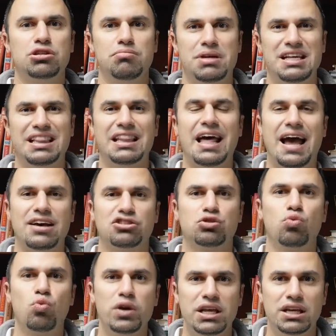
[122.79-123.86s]
to me
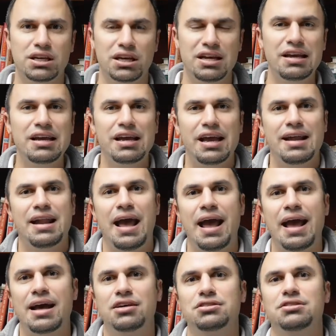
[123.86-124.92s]
last week and
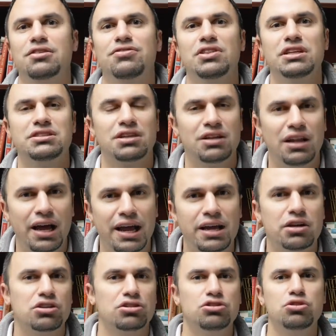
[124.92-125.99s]
asked if this
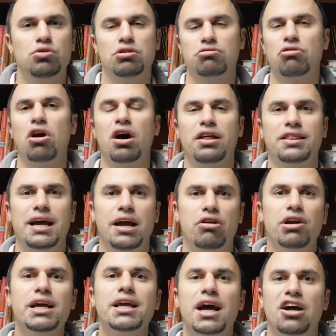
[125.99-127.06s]
client could do a Roth
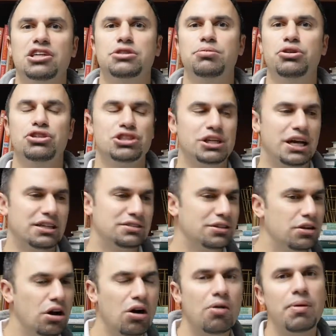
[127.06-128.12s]
IRA contribution. I said,
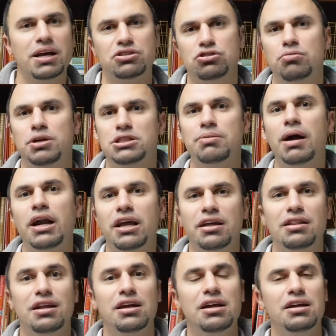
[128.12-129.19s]
no, makes too much money.
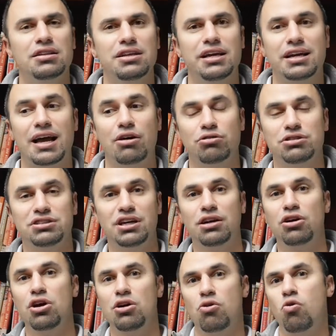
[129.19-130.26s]
And the accountant
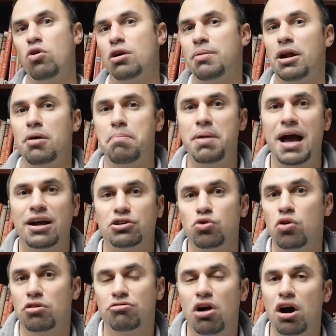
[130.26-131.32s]
said, well, what about a
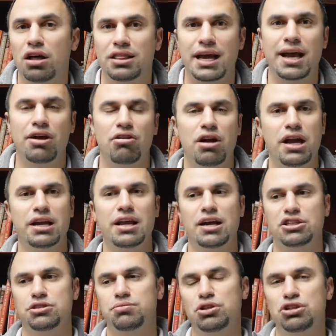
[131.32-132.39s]
backdoor Roth IRA
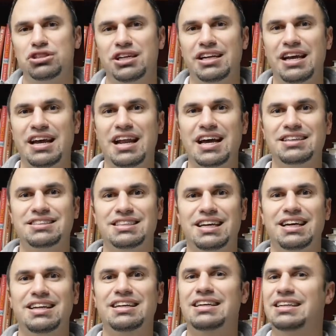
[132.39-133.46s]
contribution? And I
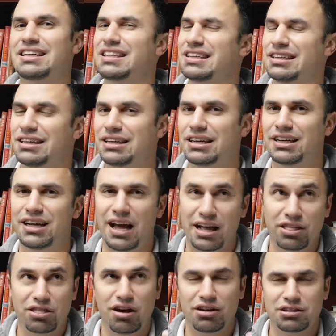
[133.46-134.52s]
said,
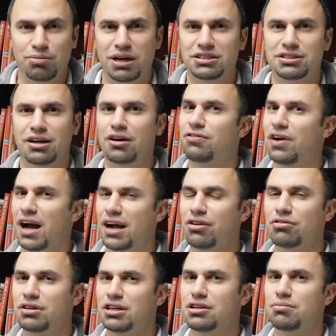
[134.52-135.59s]
I thought to myself, I
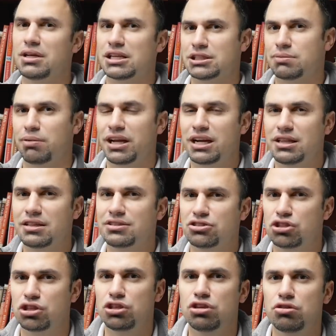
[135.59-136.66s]
don't need to be explaining this
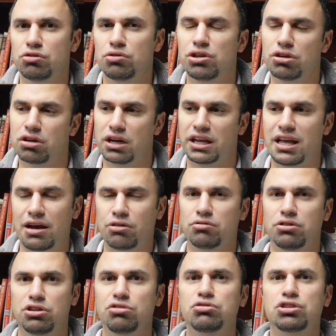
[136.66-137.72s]
to you. You're an
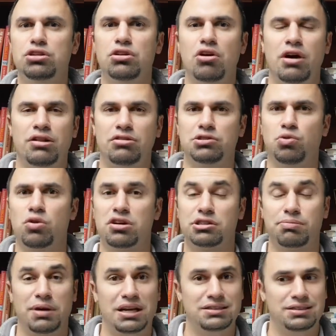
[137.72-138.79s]
accountant. You should know how this works.
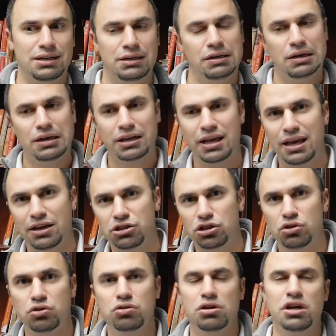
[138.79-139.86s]
But I said, can't
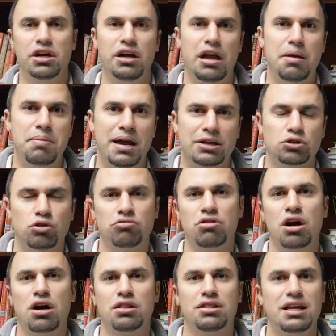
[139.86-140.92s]
do a backdoor
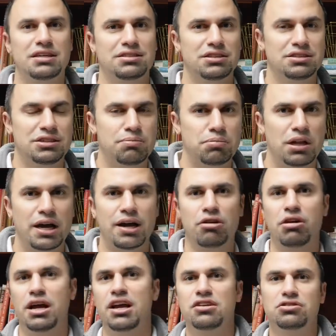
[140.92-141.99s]
Roth that has a simple
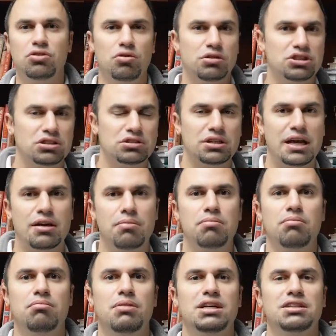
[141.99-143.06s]
IRA, so it just kind of